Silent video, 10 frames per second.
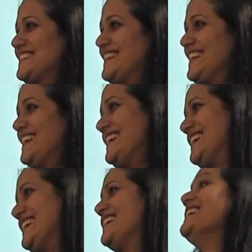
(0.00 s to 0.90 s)
And did you
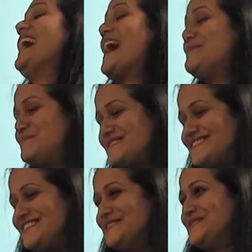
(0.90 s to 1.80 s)
do?
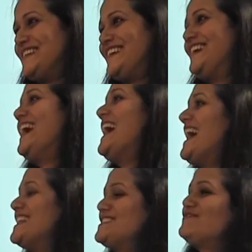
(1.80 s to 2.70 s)
Absolutely.
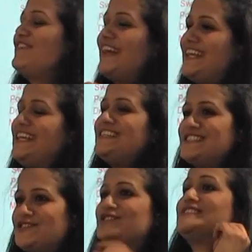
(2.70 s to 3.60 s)
It's very
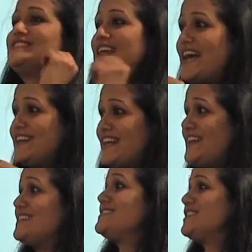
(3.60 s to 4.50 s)
easy to design
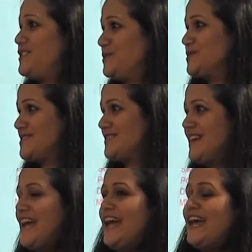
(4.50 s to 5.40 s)
and execute.
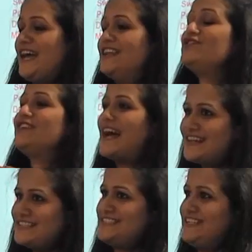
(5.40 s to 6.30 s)
In
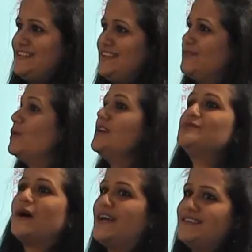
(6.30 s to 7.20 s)
reality,
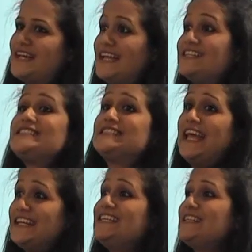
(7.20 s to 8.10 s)
worldwide, any,
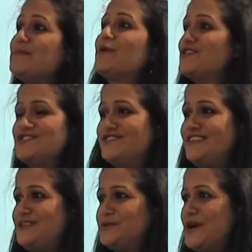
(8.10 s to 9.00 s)
any
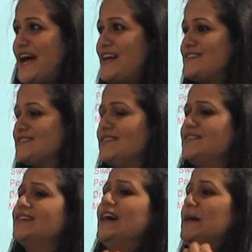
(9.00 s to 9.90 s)
laboratory who has
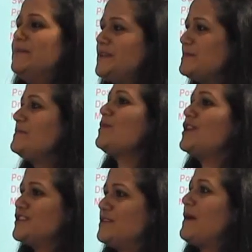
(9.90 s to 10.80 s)
a minimum
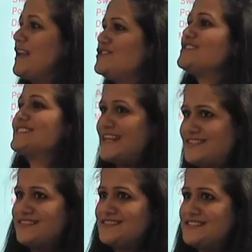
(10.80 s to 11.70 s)
molecular biology
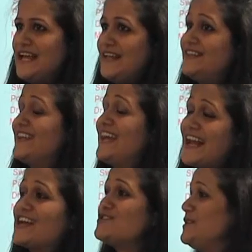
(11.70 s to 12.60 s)
settings, they can
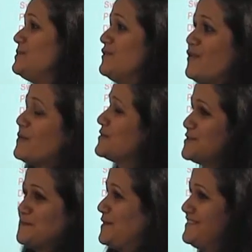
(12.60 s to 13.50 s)
actually perform
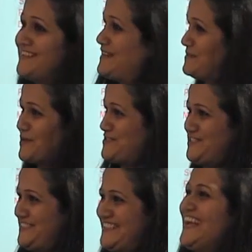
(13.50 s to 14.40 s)
CRISPR in their
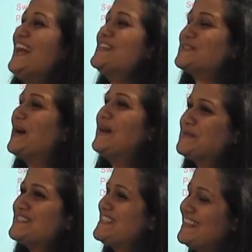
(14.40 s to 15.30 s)
laboratory. So I
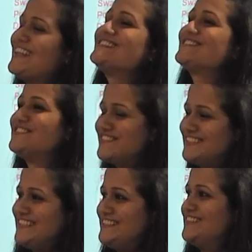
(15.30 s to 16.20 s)
would say that it's
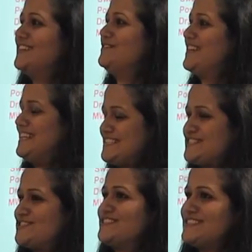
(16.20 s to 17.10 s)
really uh, very
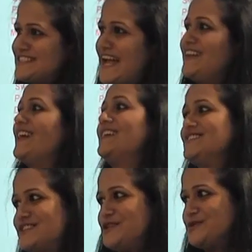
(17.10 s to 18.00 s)
easy to design and
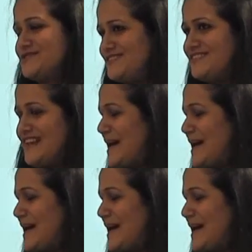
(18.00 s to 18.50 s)
execute in the